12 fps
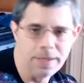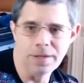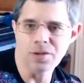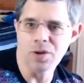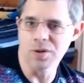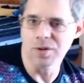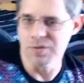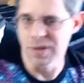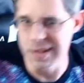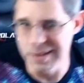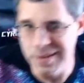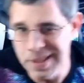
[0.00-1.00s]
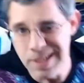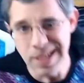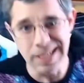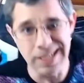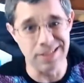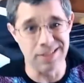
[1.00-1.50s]
it's hard to find.
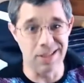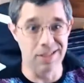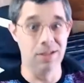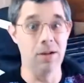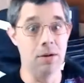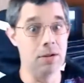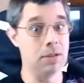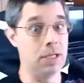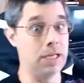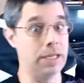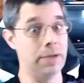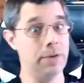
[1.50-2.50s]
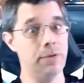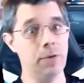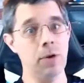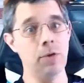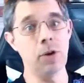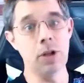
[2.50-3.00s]
I've got this long line of,
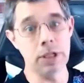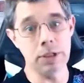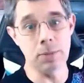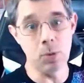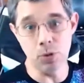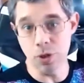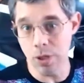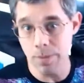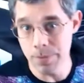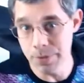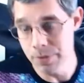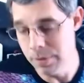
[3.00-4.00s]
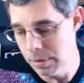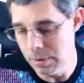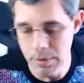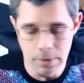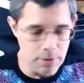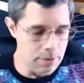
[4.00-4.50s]
of collectible cups,
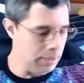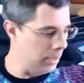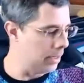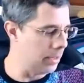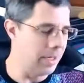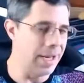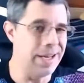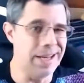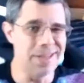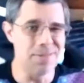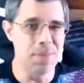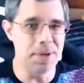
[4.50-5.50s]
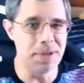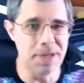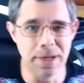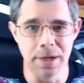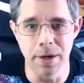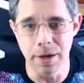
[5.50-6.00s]
and I, it's buried in
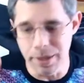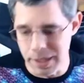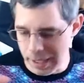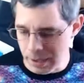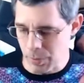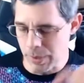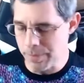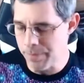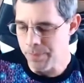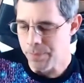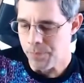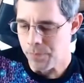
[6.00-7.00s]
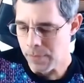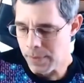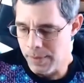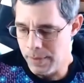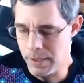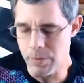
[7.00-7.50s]
here. I, anyway, I
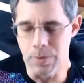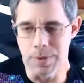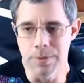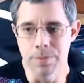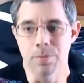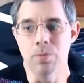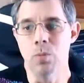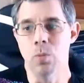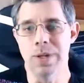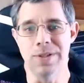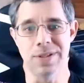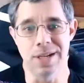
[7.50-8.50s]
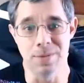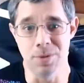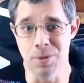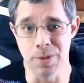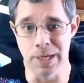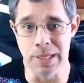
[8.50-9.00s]
don't want to waste time
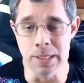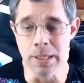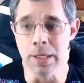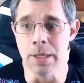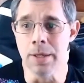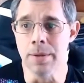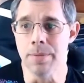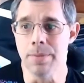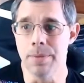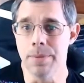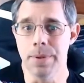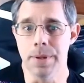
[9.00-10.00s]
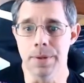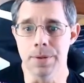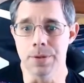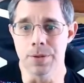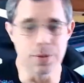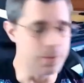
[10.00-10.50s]
doing that.
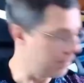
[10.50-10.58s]
There's